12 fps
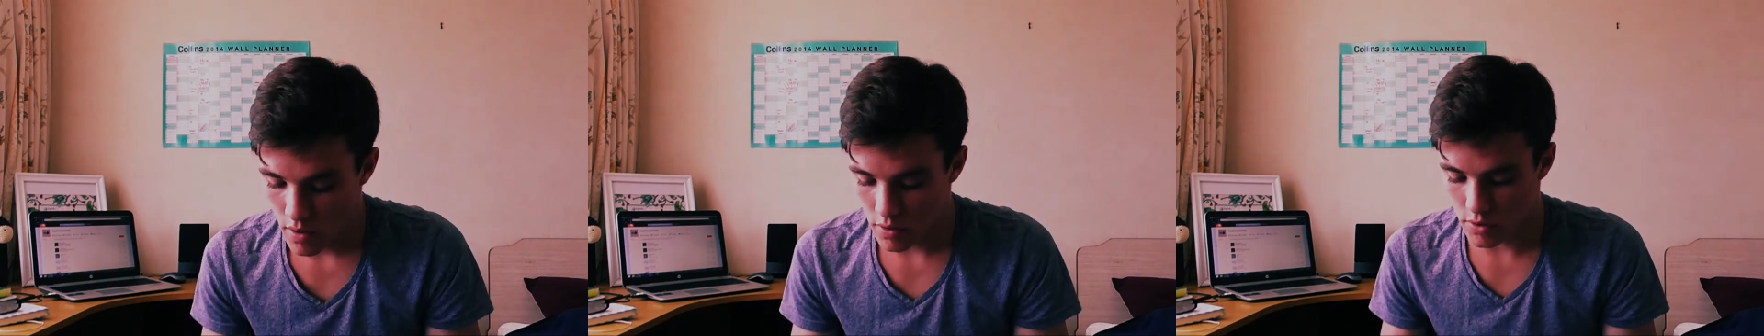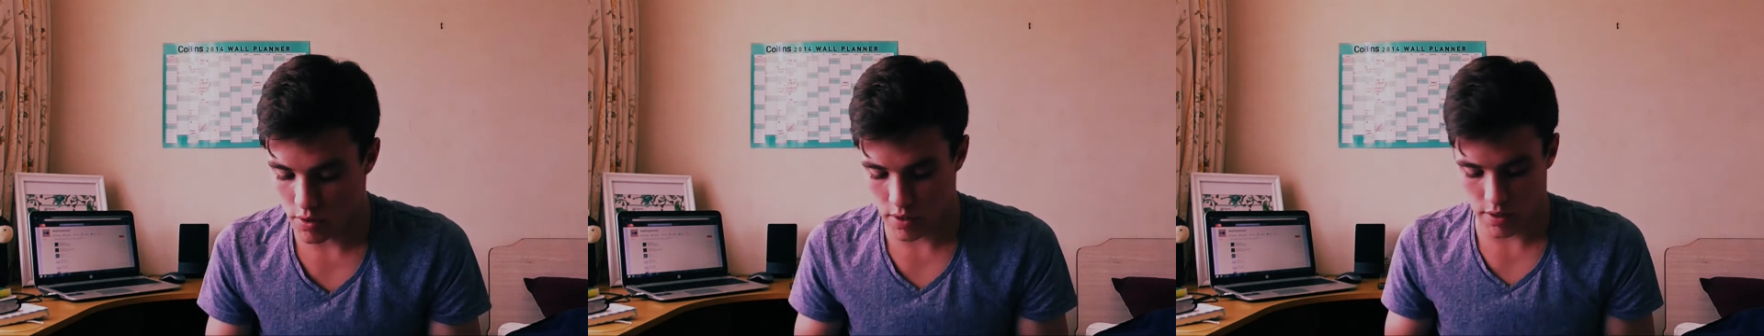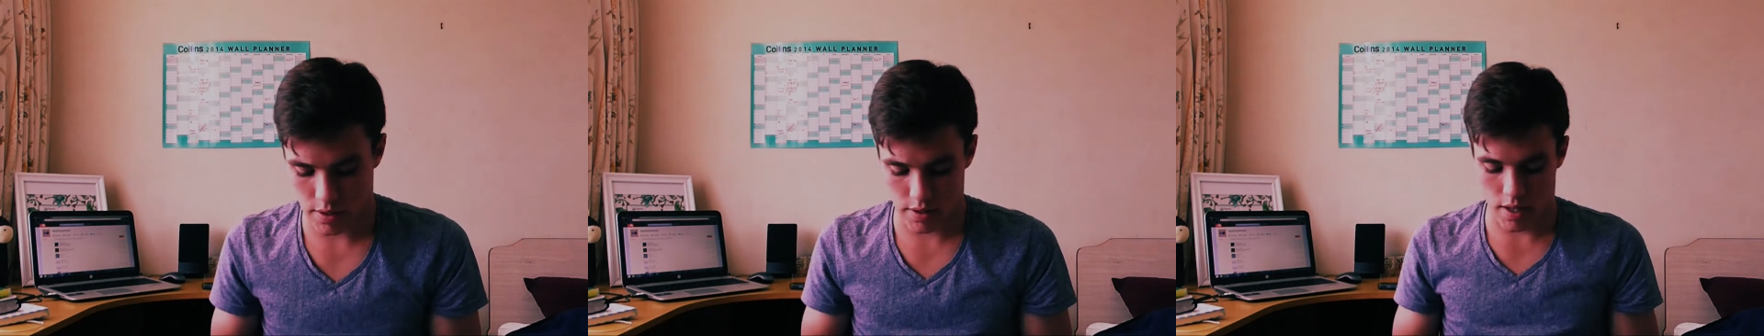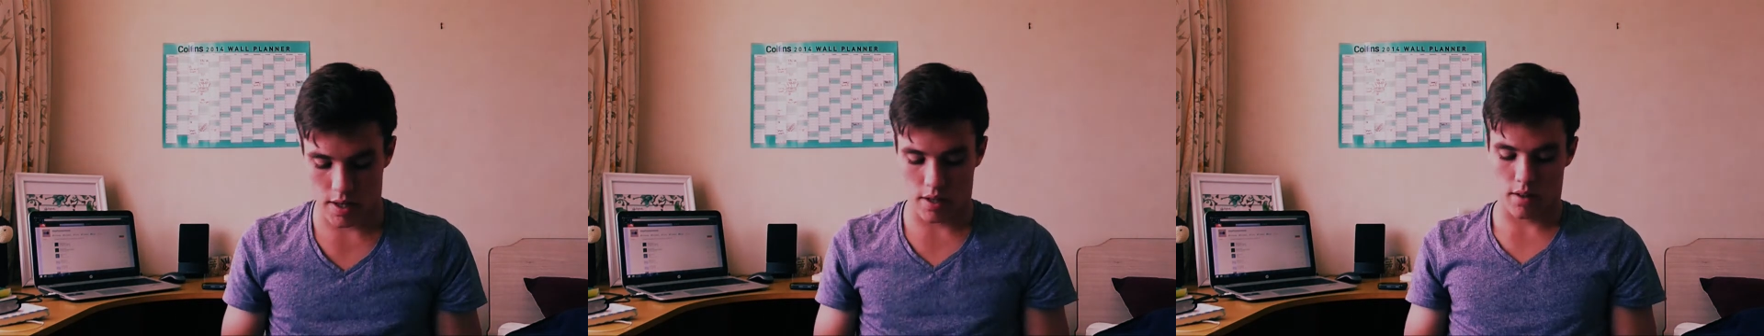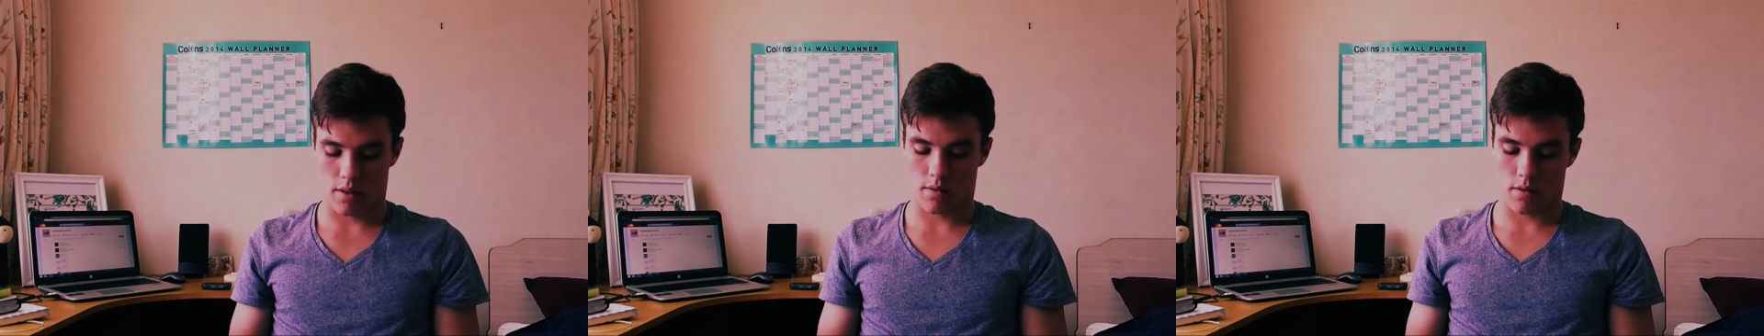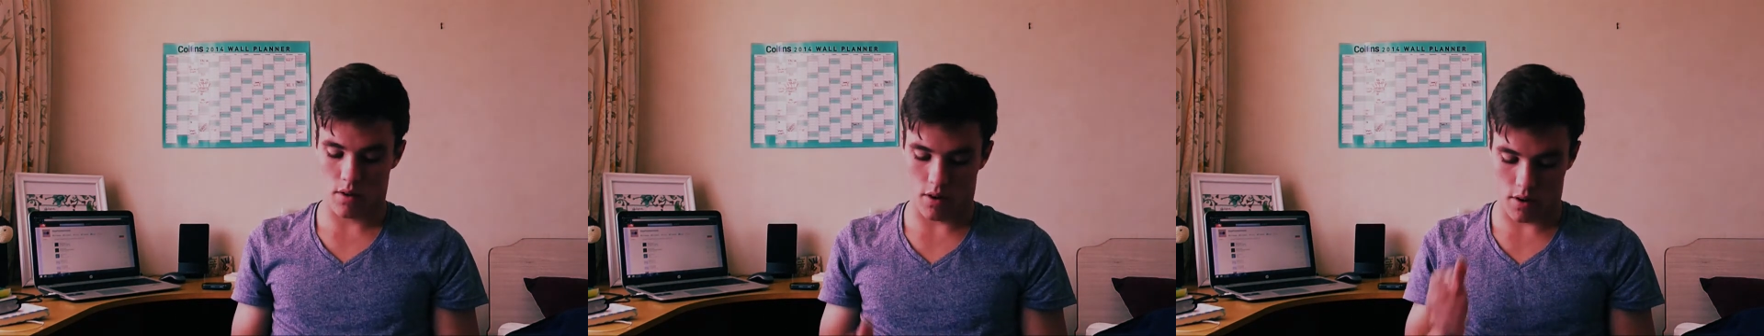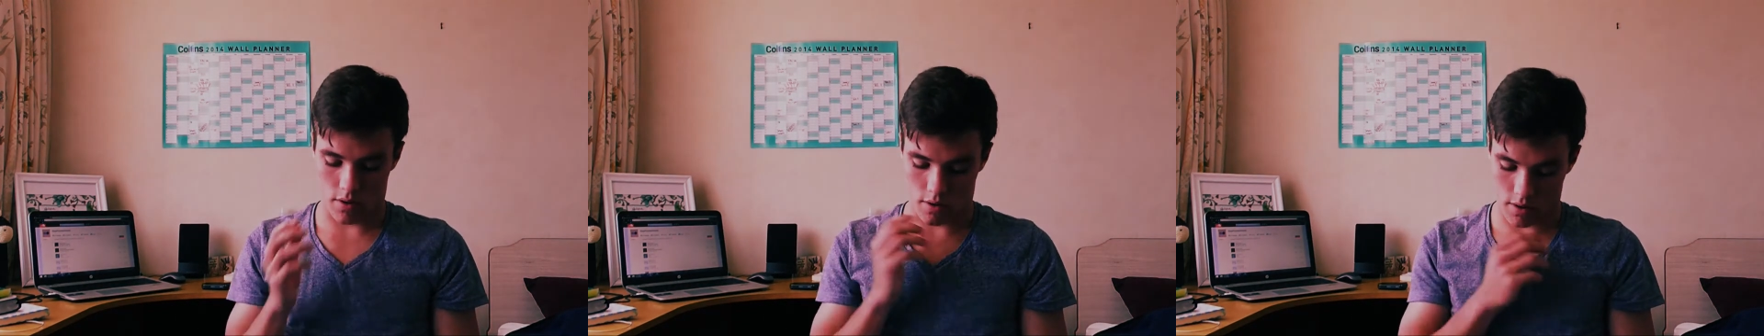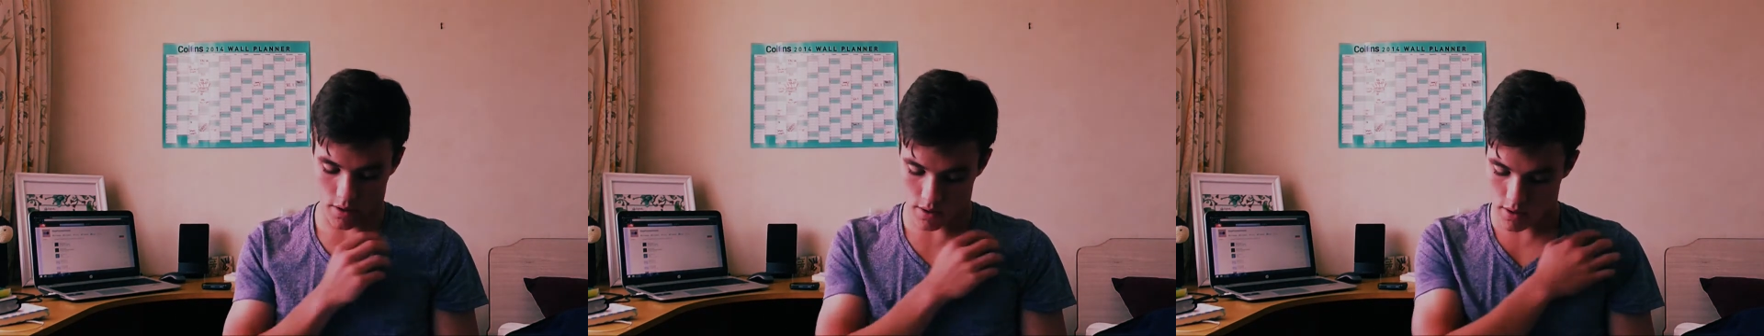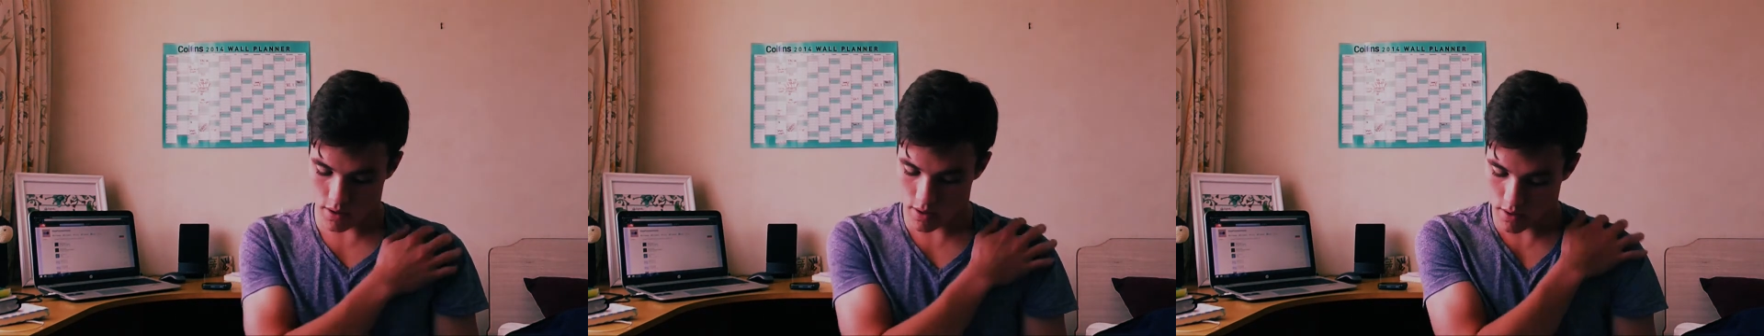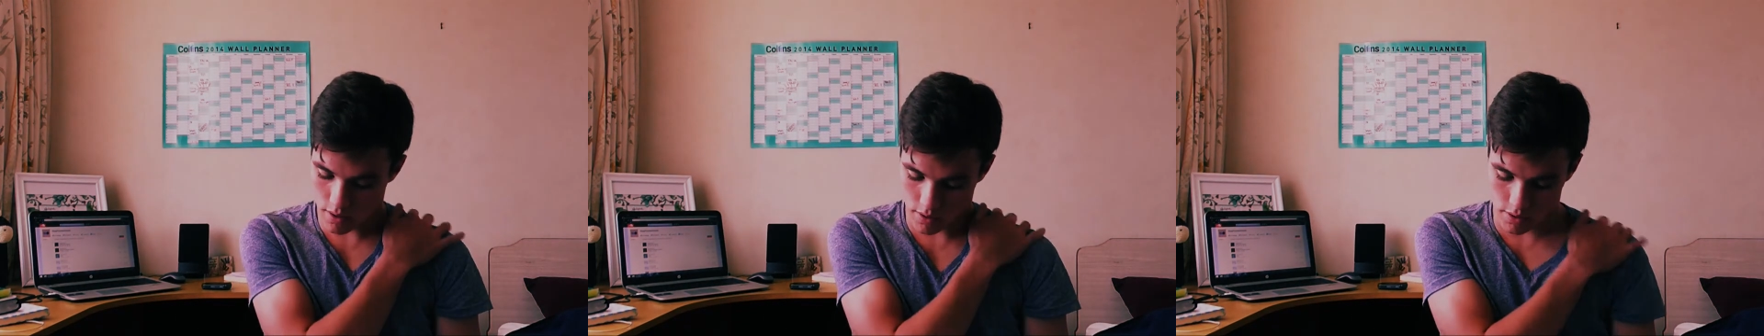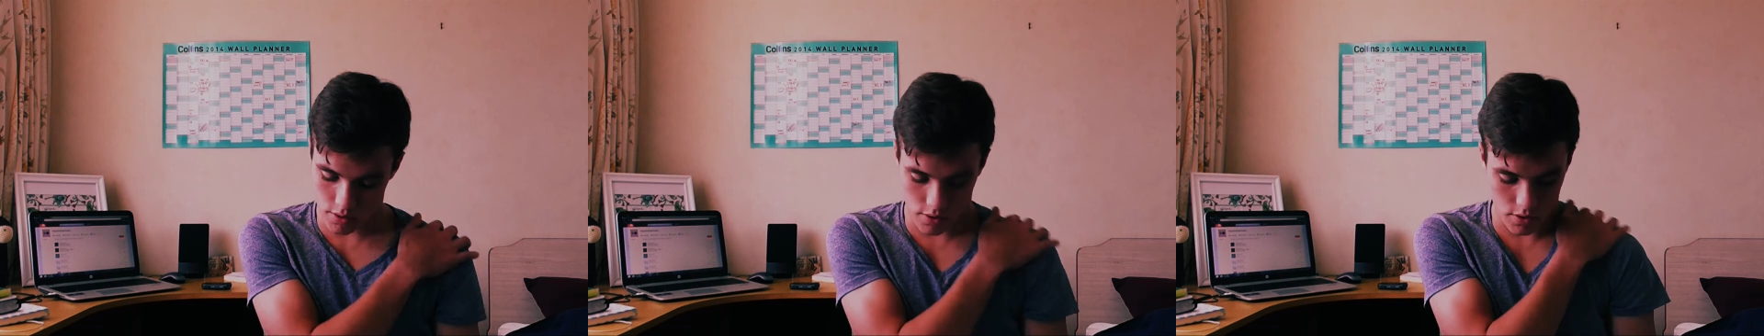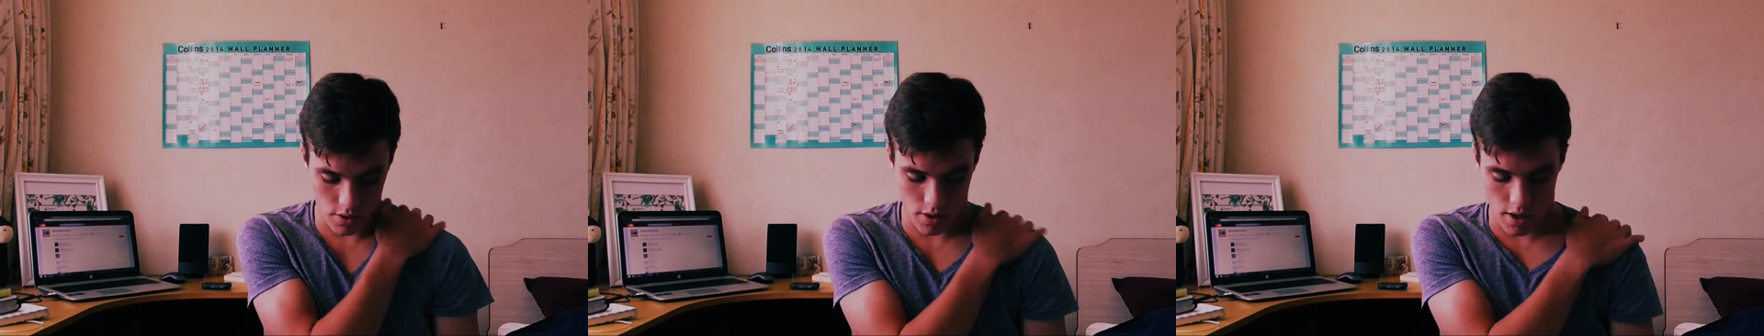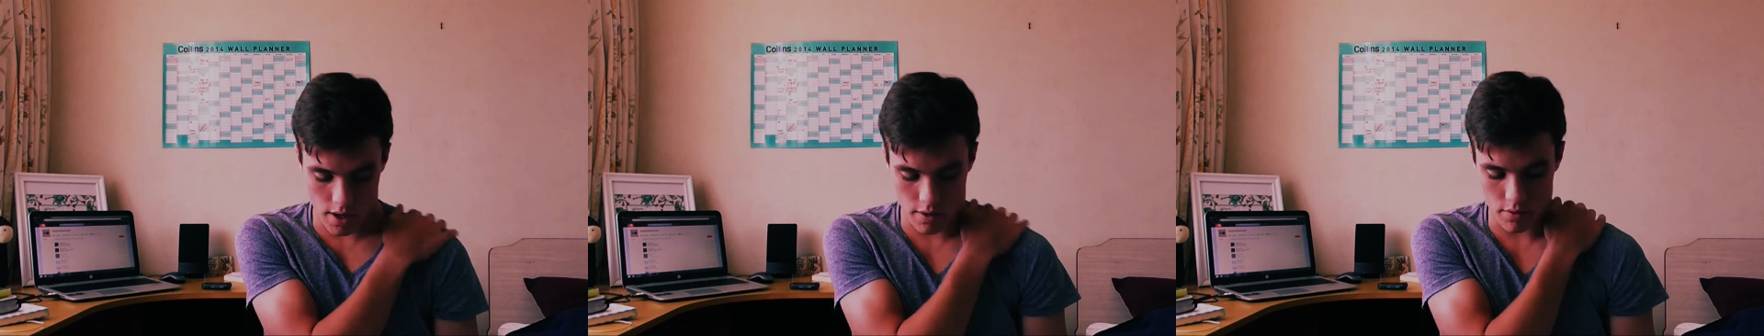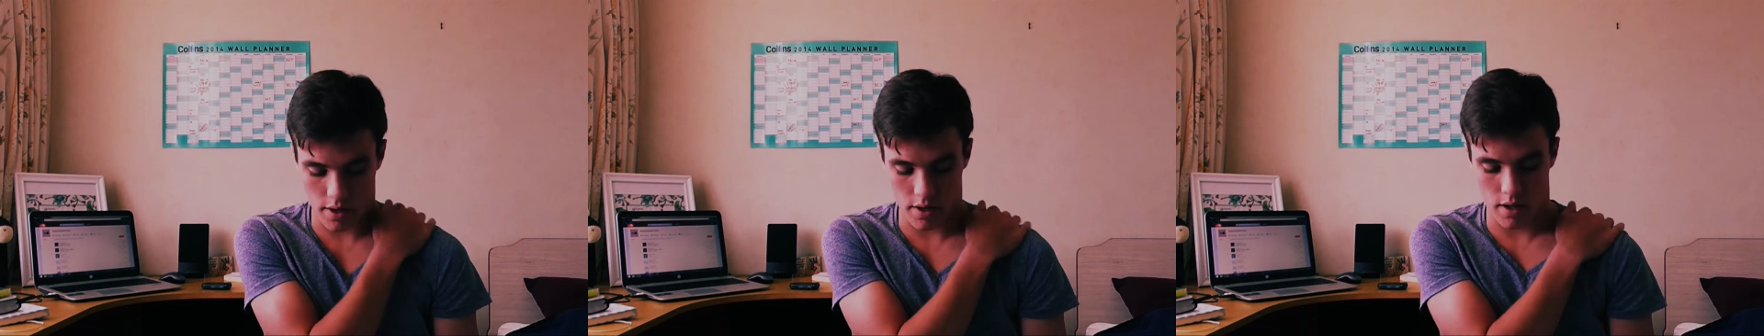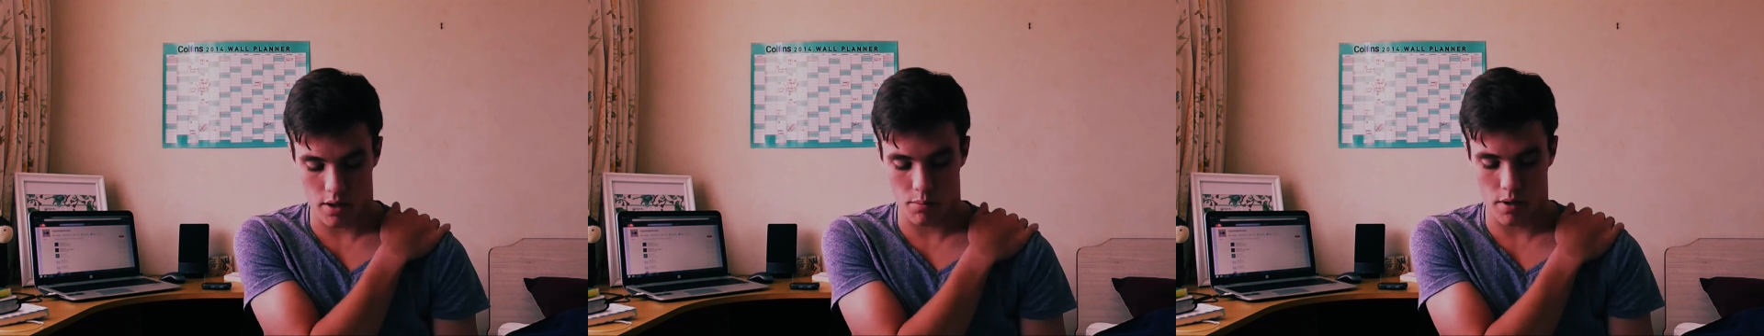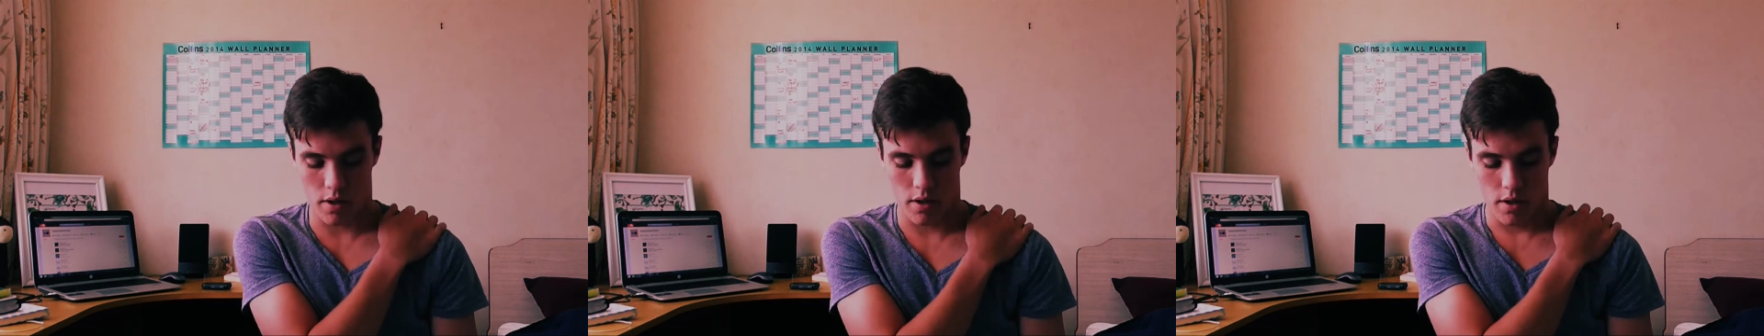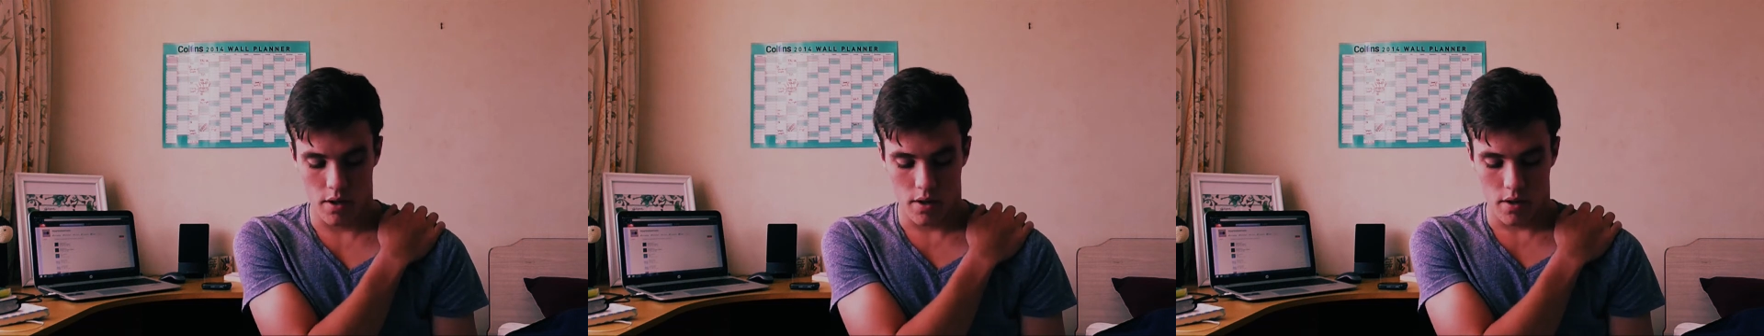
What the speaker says: I was really saying, God, this is so hard right now, but